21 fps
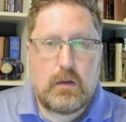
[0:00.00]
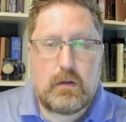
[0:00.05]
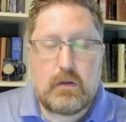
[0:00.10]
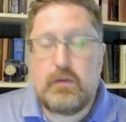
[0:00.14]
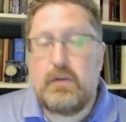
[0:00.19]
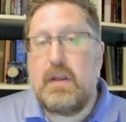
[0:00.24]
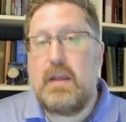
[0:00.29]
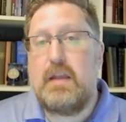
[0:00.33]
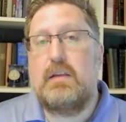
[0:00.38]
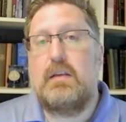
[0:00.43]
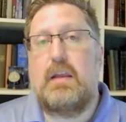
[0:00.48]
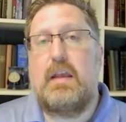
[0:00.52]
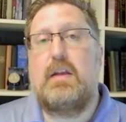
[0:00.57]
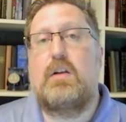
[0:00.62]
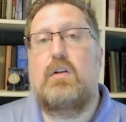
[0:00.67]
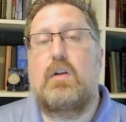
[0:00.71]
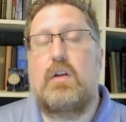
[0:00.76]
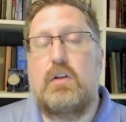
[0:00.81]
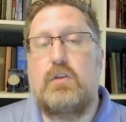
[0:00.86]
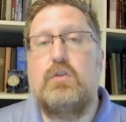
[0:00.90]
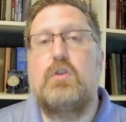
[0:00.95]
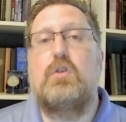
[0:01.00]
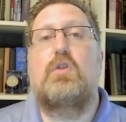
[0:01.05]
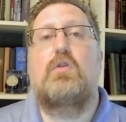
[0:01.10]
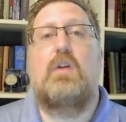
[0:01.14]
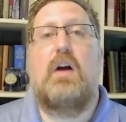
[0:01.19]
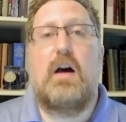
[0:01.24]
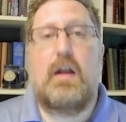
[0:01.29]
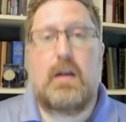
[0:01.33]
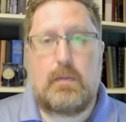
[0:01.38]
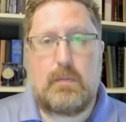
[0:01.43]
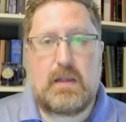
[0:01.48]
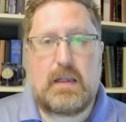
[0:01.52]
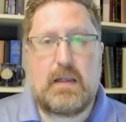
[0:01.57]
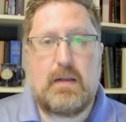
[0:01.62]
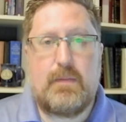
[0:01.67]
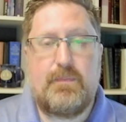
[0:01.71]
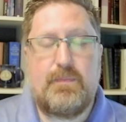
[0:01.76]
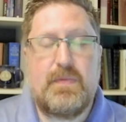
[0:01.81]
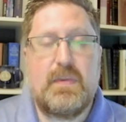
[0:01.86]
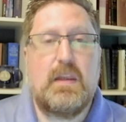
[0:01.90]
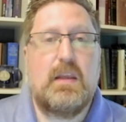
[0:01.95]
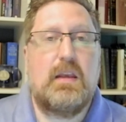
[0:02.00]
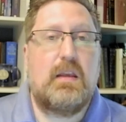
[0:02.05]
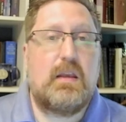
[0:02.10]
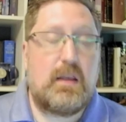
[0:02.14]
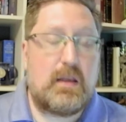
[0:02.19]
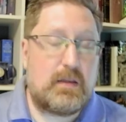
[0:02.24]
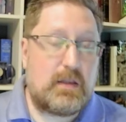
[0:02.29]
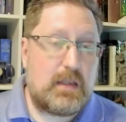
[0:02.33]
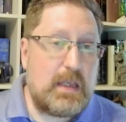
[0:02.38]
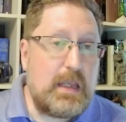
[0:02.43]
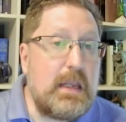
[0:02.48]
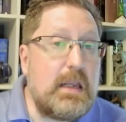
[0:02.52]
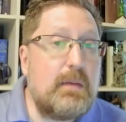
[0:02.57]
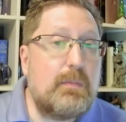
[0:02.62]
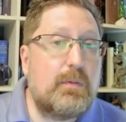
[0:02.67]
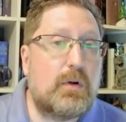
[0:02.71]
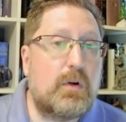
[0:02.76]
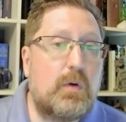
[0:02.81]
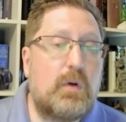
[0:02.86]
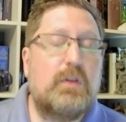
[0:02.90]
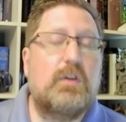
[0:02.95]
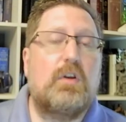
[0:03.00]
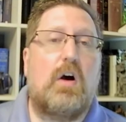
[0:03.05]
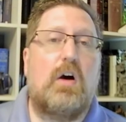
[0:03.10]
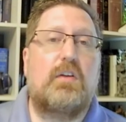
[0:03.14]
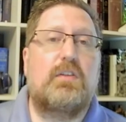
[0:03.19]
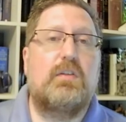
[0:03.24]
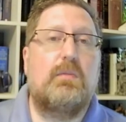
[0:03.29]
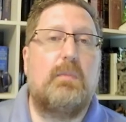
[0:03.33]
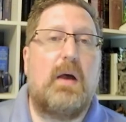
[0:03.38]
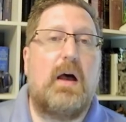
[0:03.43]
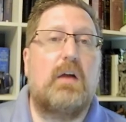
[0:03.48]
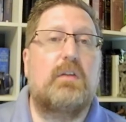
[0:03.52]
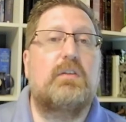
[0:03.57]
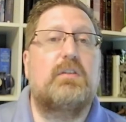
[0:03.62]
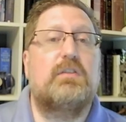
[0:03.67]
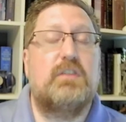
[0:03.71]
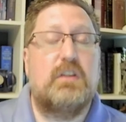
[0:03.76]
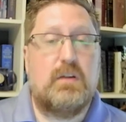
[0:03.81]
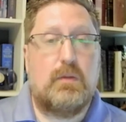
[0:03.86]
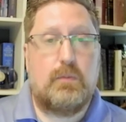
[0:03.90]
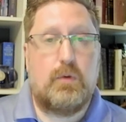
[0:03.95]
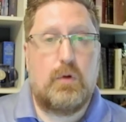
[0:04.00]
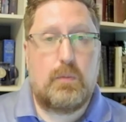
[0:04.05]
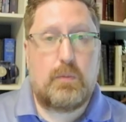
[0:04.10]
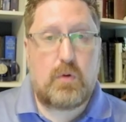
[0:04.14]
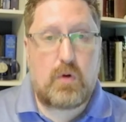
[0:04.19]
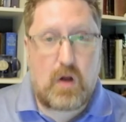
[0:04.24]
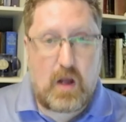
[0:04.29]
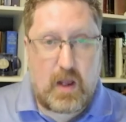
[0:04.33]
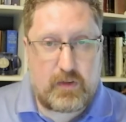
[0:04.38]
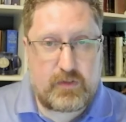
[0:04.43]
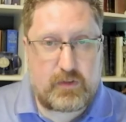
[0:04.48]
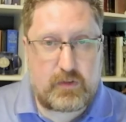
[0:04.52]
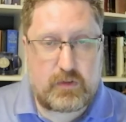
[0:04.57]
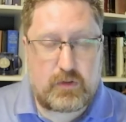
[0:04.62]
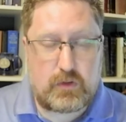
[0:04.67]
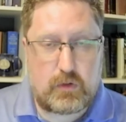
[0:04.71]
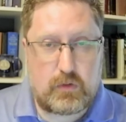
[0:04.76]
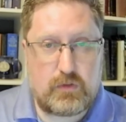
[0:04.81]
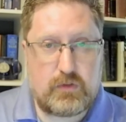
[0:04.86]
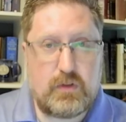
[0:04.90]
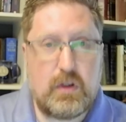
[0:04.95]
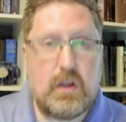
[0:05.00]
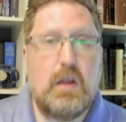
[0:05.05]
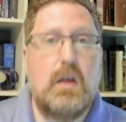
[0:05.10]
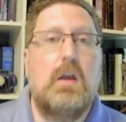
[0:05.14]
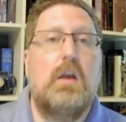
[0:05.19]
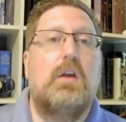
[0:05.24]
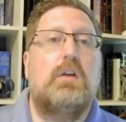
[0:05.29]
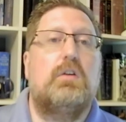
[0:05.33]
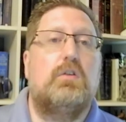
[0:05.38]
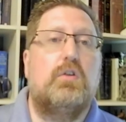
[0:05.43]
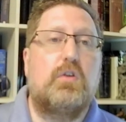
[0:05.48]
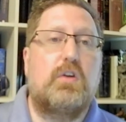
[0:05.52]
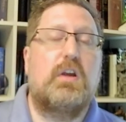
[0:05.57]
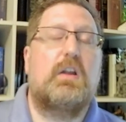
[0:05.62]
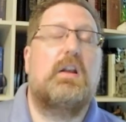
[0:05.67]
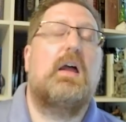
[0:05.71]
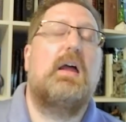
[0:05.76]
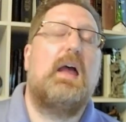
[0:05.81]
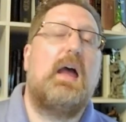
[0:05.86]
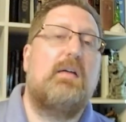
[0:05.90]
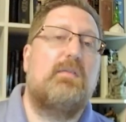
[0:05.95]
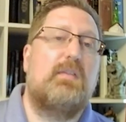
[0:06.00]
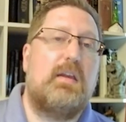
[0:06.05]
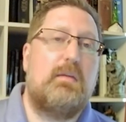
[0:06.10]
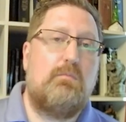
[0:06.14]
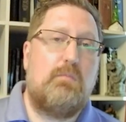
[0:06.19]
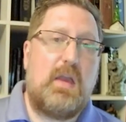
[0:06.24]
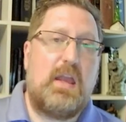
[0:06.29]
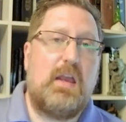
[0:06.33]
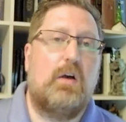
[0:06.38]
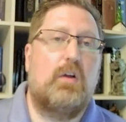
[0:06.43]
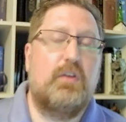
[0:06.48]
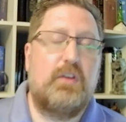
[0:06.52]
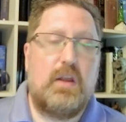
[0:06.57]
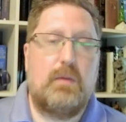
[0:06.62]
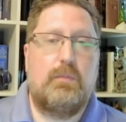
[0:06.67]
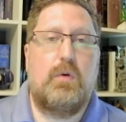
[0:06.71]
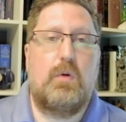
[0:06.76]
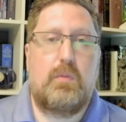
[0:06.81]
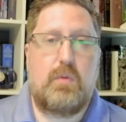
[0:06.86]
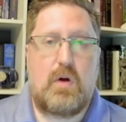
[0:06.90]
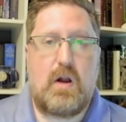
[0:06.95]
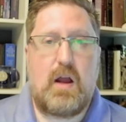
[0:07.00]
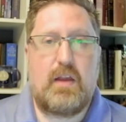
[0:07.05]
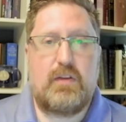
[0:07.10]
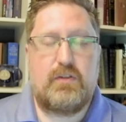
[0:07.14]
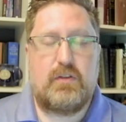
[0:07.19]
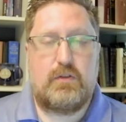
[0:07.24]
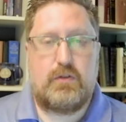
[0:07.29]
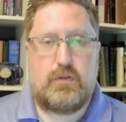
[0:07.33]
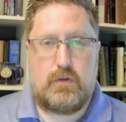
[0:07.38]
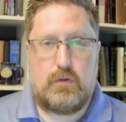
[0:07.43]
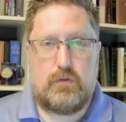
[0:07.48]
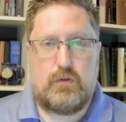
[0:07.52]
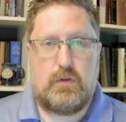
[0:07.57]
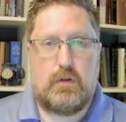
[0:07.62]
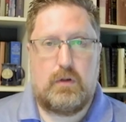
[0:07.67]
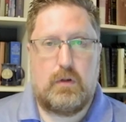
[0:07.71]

Then later on in Deuteronomy, in the Hebrew, it talks about temple prostitutes. You cannot have a male temple prostitute.